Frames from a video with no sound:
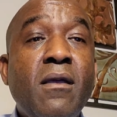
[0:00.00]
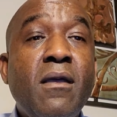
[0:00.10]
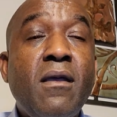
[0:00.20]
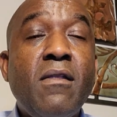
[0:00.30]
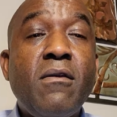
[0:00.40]

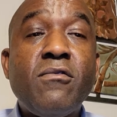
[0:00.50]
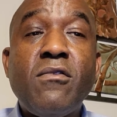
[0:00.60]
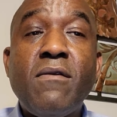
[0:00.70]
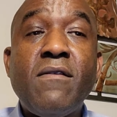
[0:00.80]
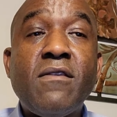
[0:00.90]
and there was
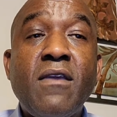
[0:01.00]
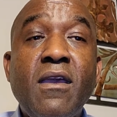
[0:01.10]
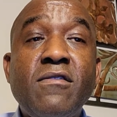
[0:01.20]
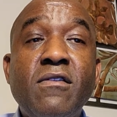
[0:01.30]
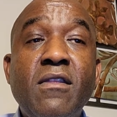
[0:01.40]
no
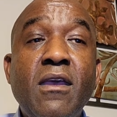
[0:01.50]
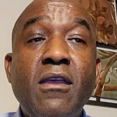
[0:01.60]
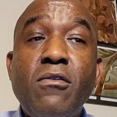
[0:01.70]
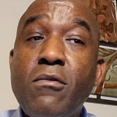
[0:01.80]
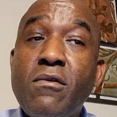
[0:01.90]
investigation
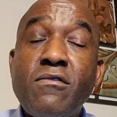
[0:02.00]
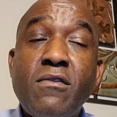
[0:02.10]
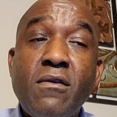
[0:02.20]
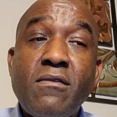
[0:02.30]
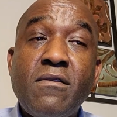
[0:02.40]
then, nor is
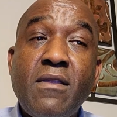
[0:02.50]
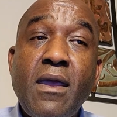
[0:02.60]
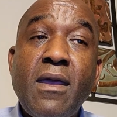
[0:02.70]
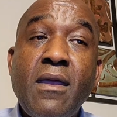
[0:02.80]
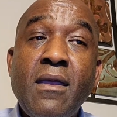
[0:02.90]
there
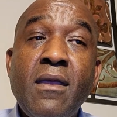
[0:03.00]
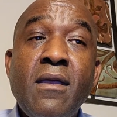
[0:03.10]
today.